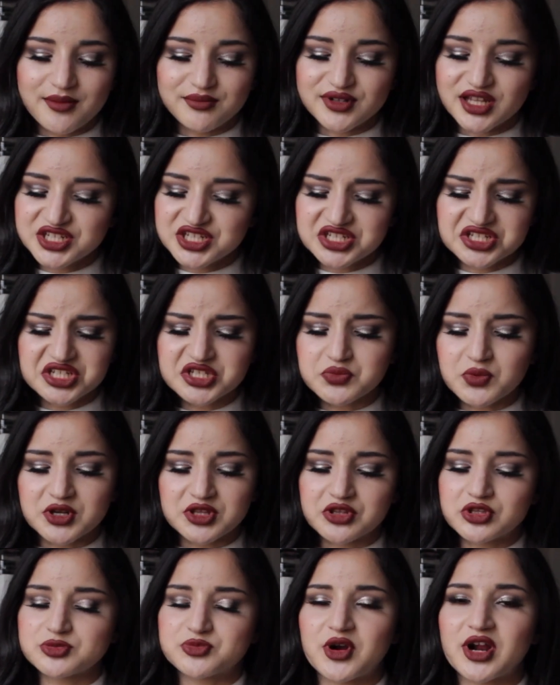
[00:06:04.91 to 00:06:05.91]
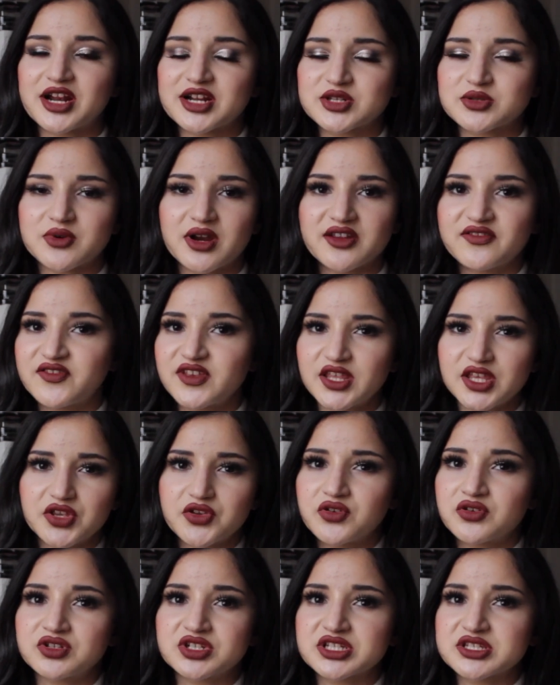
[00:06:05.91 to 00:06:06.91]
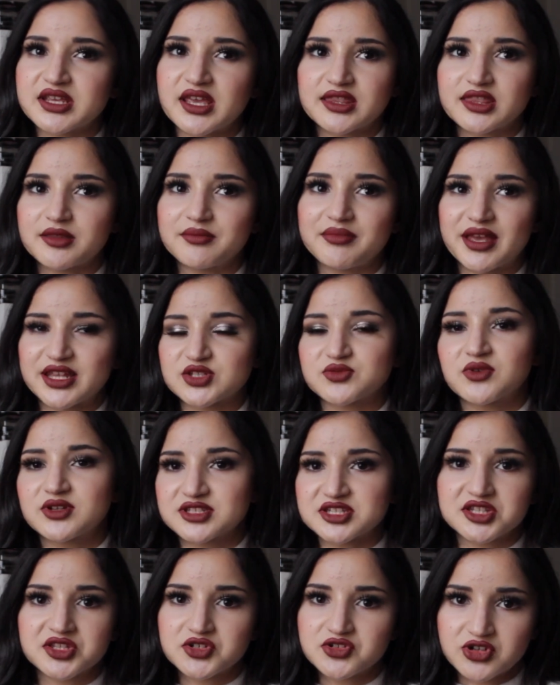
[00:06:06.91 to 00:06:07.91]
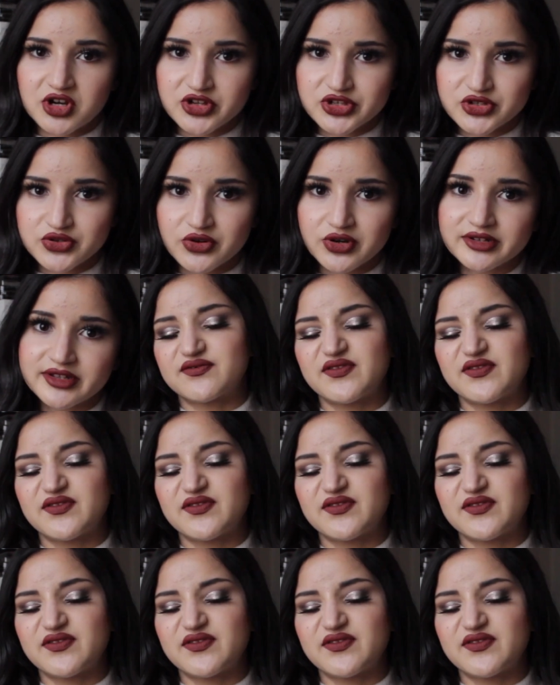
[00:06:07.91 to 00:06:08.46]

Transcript: And blush is just one of those products where I feel like you can just get the best ones at the drugstore.